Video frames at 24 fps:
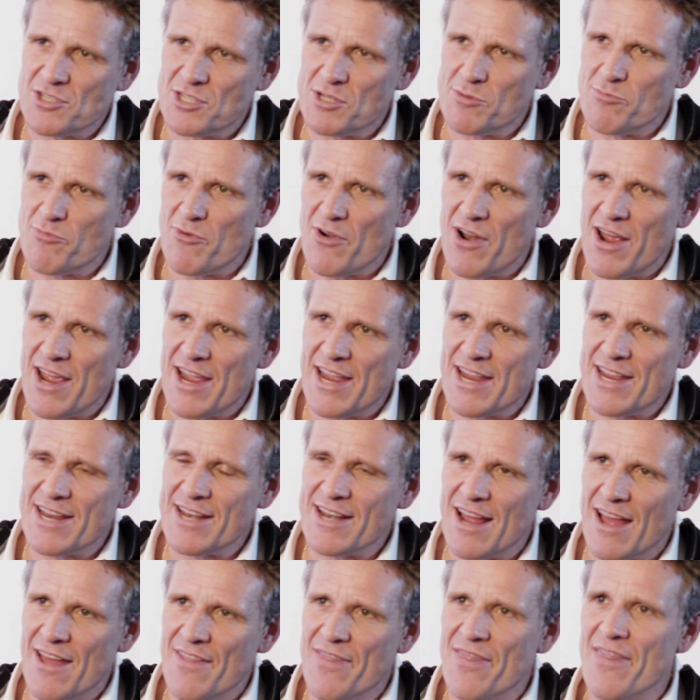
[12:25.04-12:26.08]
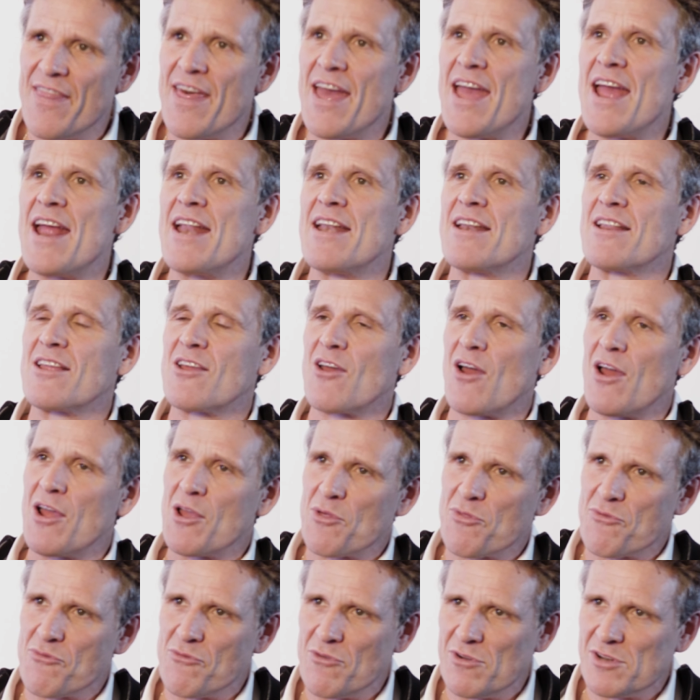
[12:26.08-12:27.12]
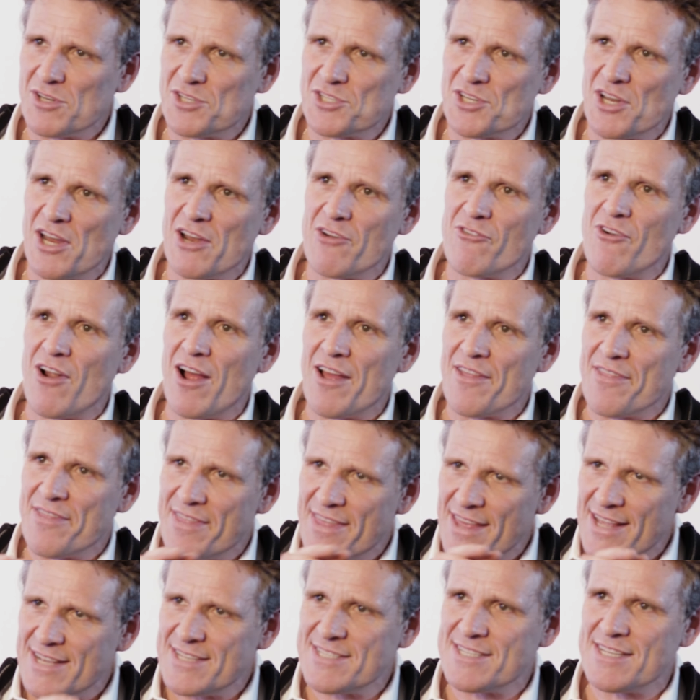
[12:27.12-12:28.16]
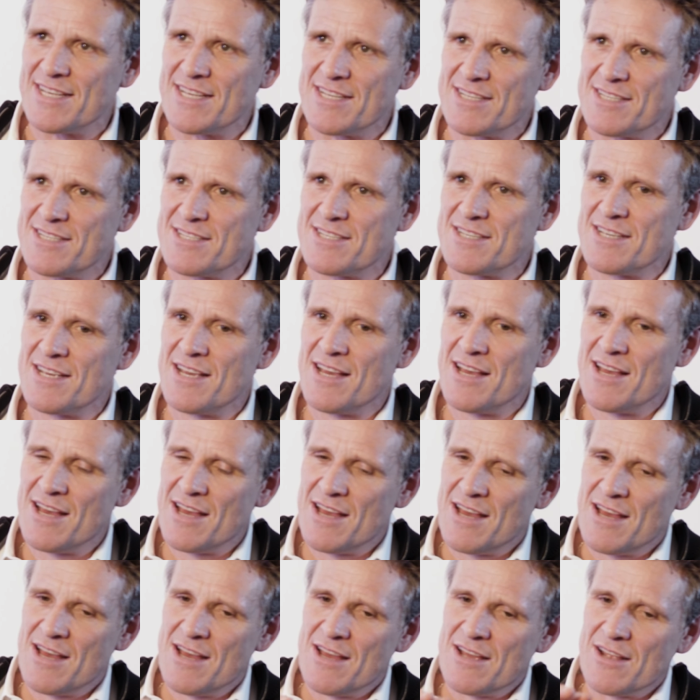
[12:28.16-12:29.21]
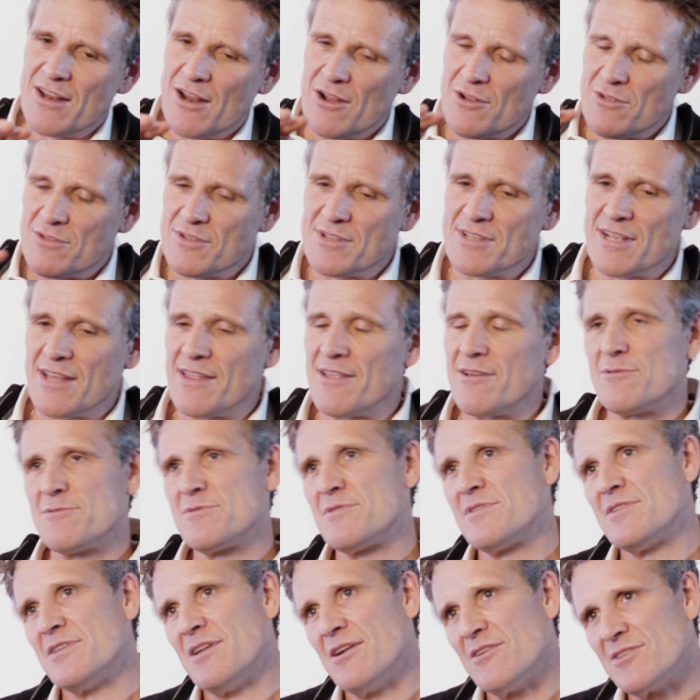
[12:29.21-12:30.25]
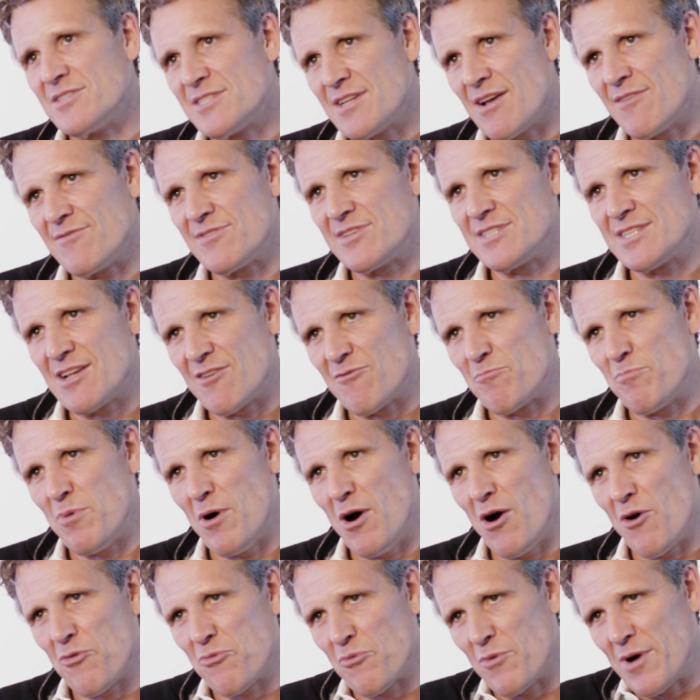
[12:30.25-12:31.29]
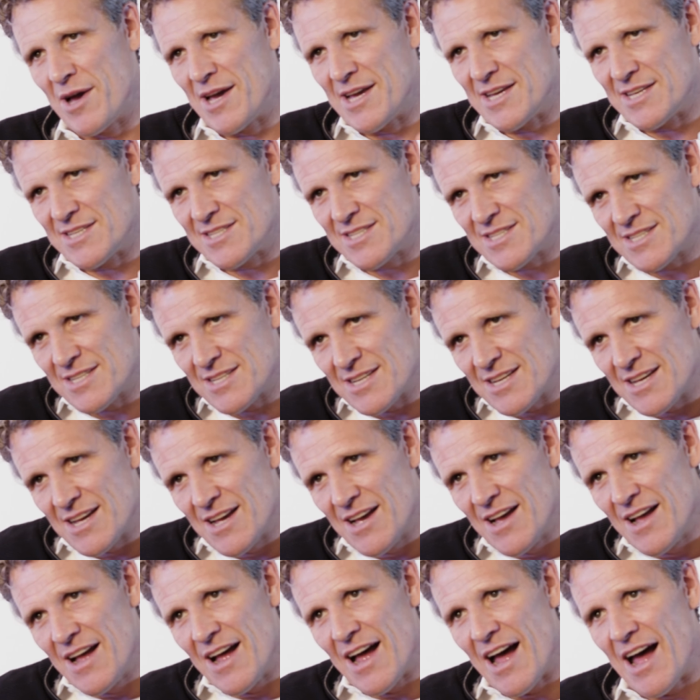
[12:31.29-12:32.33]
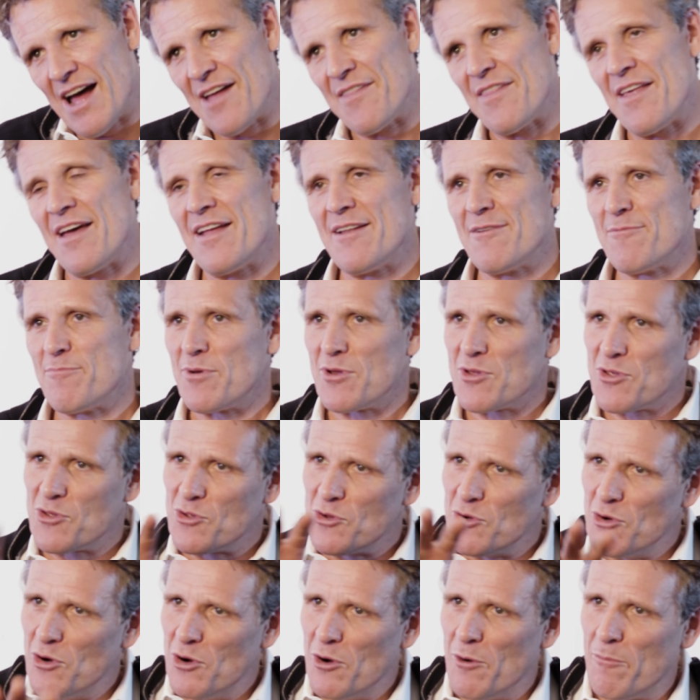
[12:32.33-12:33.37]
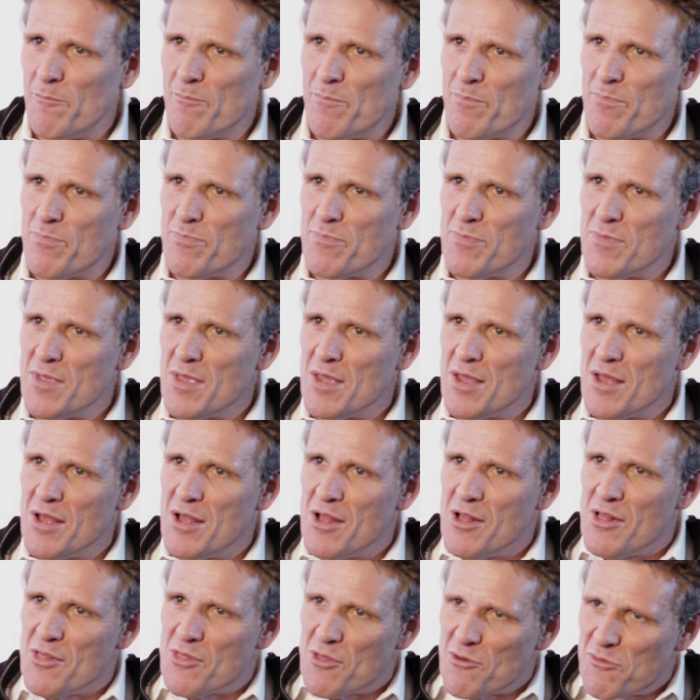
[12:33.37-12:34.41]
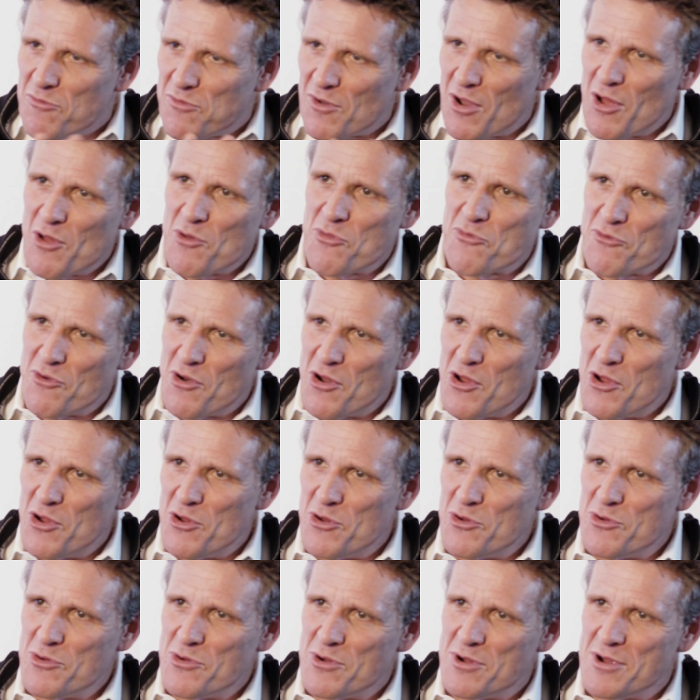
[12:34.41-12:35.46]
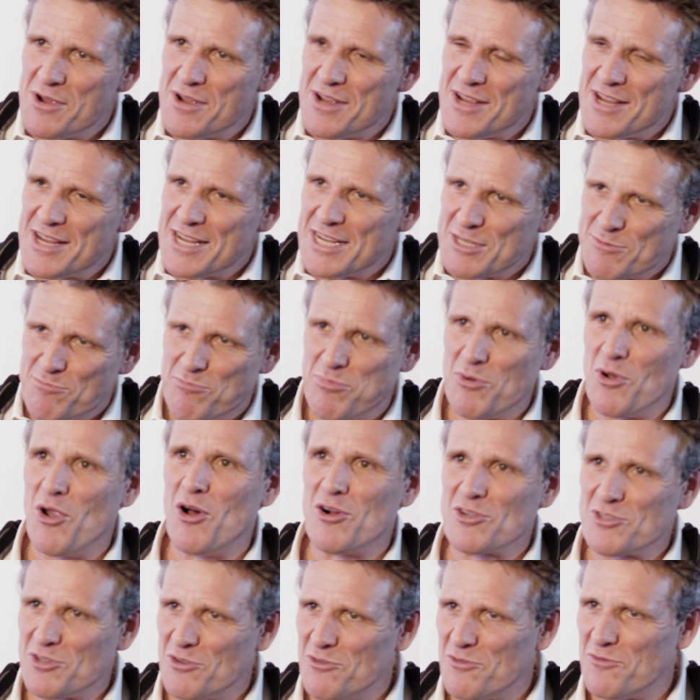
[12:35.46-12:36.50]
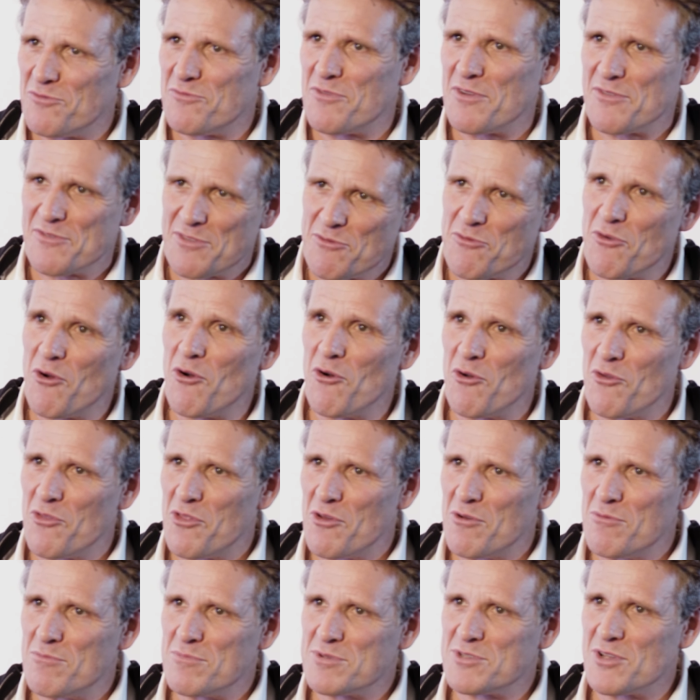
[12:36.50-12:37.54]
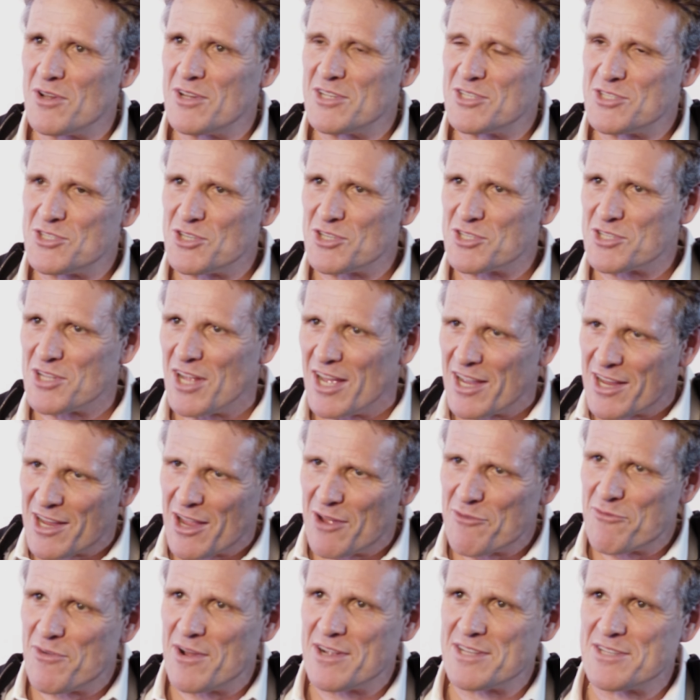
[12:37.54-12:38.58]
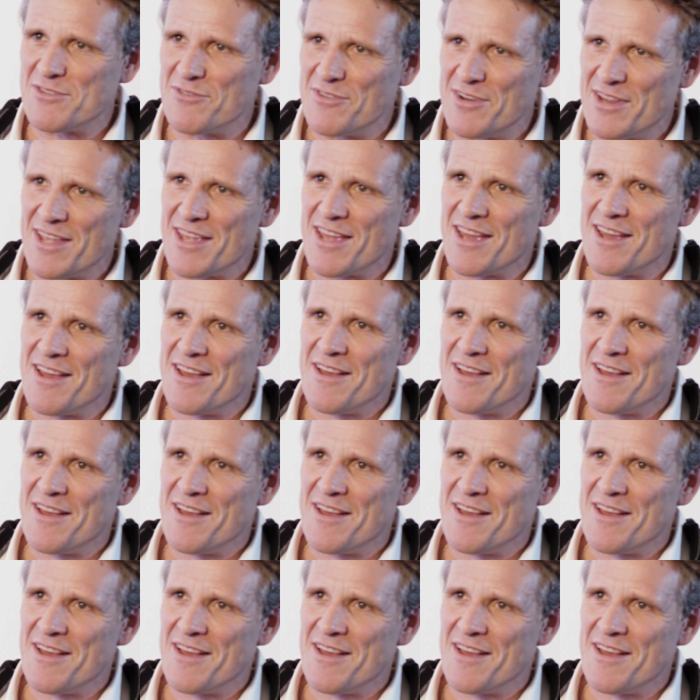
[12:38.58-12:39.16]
of the brain, and then going through and showing, right, this is, there's 77 pathways, and then, but the flow through is blocked on 54 of them. So it's just like effectively